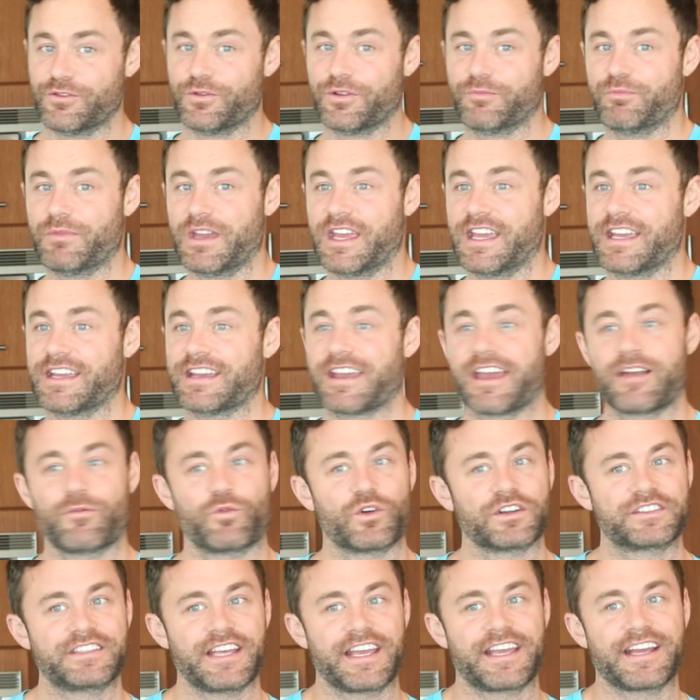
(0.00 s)
you and me, and
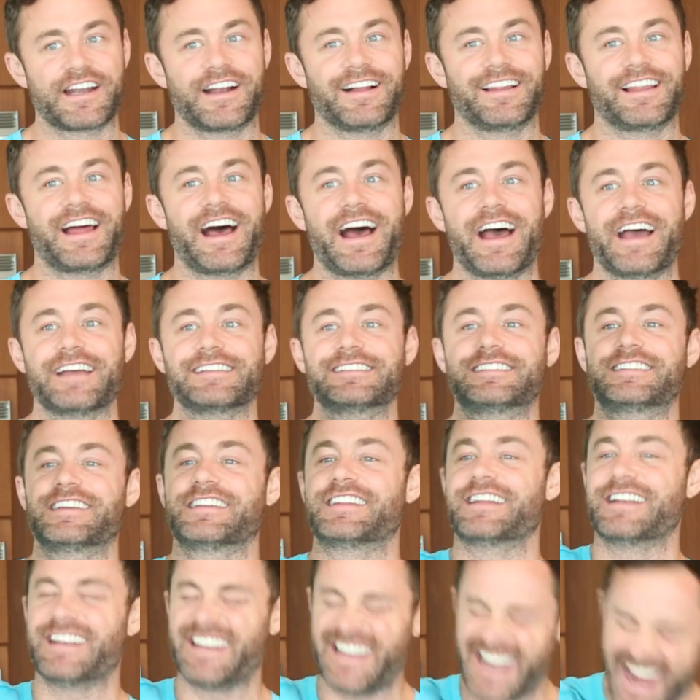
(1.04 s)
we're taking our lives to
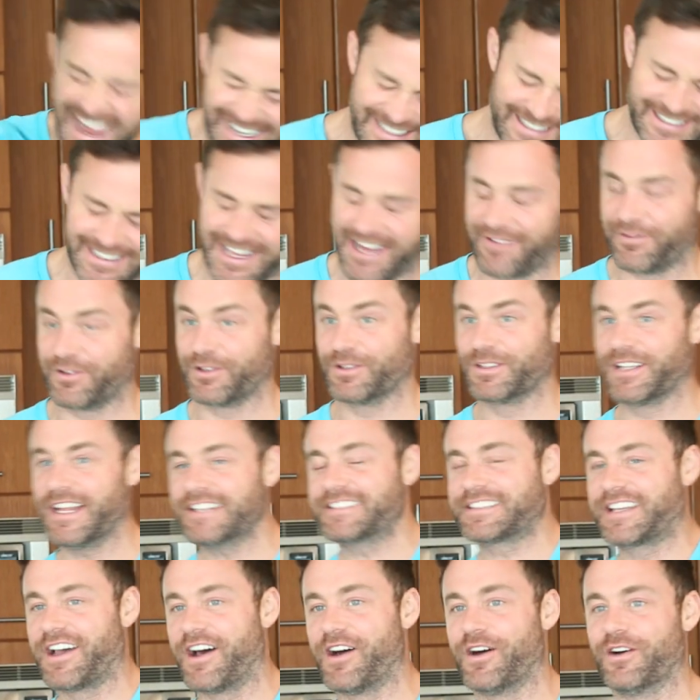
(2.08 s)
the next level.
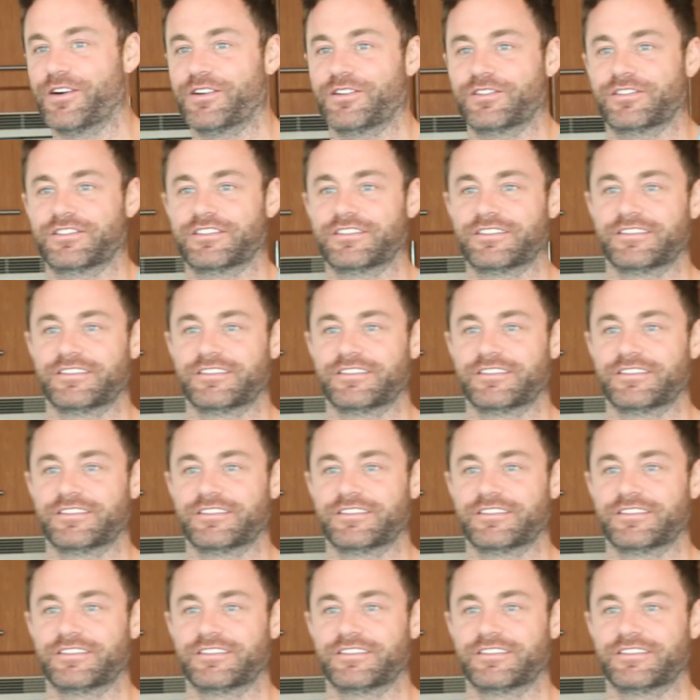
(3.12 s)
Let's go.